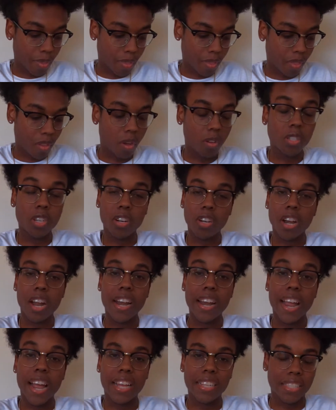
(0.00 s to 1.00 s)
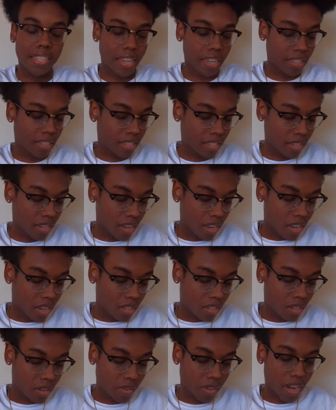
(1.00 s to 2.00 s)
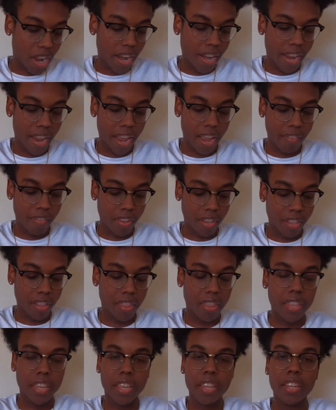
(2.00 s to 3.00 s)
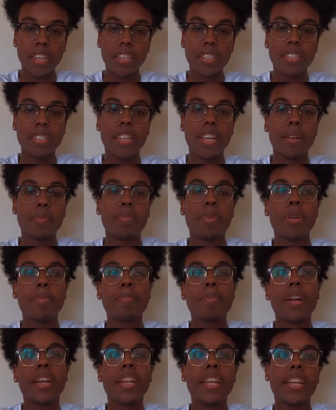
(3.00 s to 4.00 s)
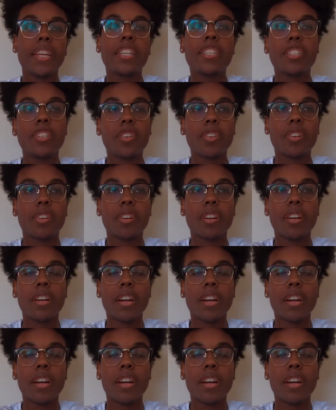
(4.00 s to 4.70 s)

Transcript: those are not assets. So not having things that put money into your